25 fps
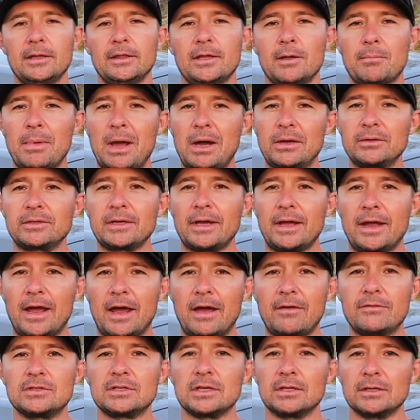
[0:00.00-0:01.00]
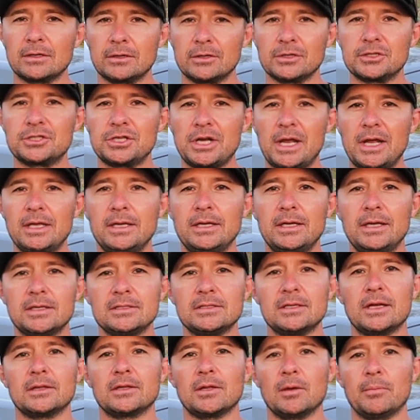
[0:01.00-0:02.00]
The mount I have is a little janky,
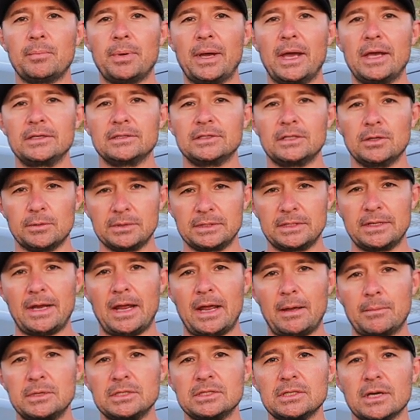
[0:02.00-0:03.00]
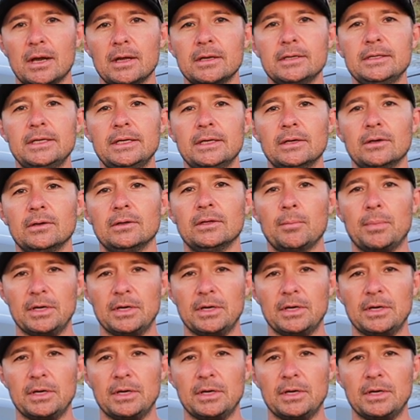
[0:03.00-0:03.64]
it's not the best, it was an Amazon deal,